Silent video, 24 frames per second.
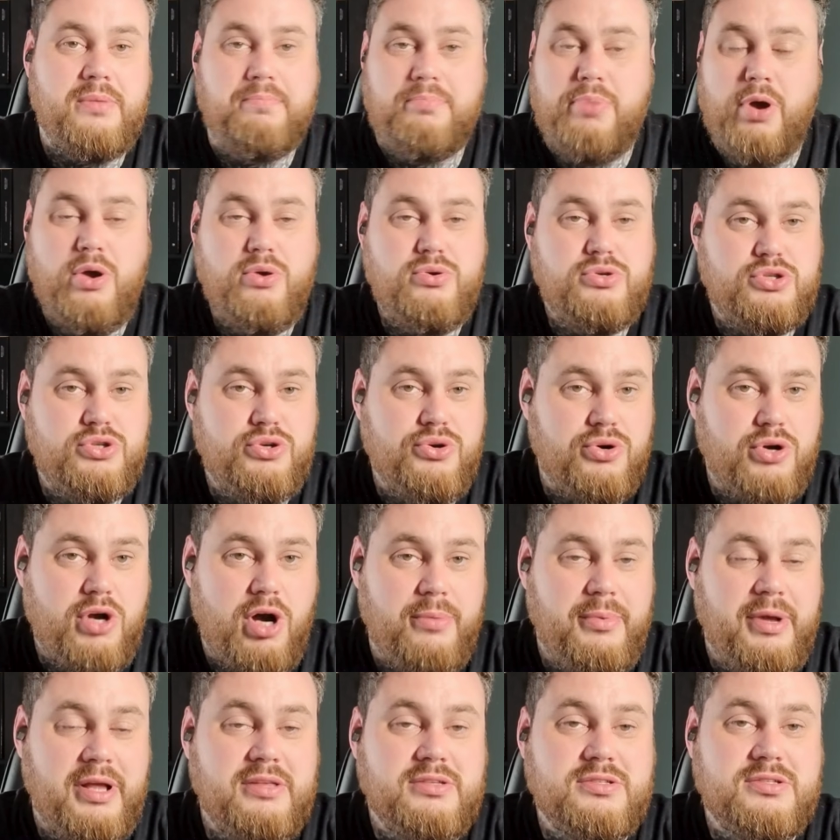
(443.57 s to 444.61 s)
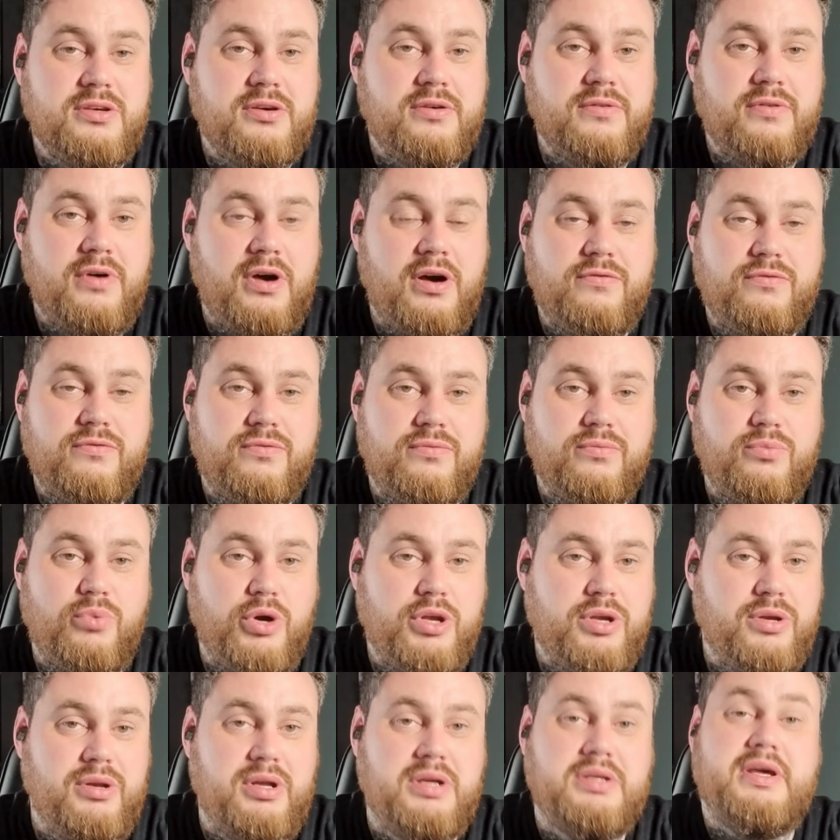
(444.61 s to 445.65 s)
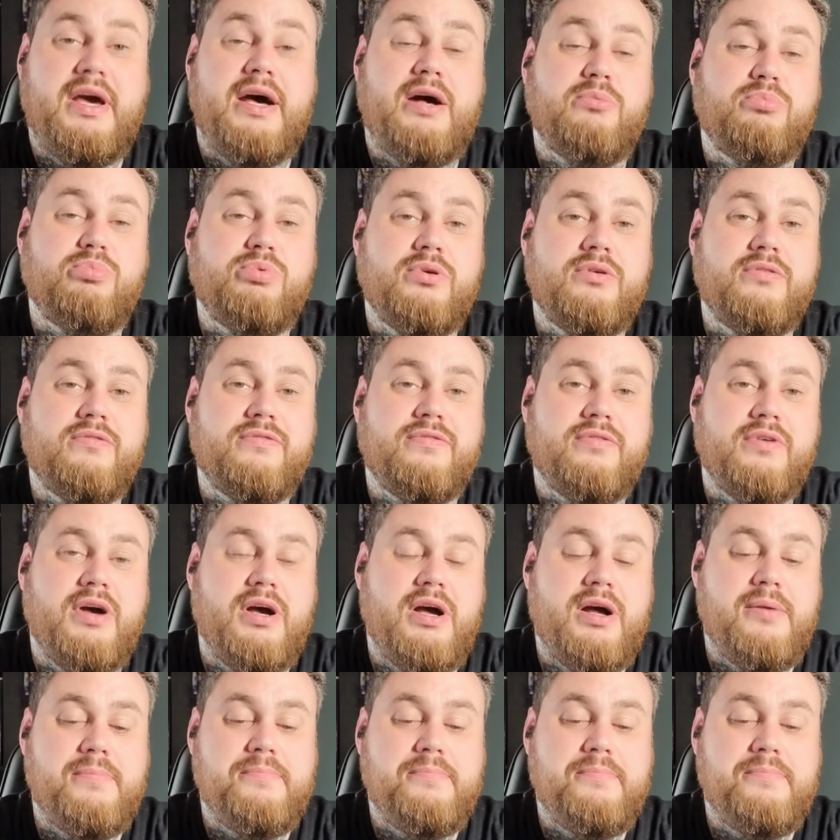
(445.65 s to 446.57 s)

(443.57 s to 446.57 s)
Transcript: Post your comments of what you need help with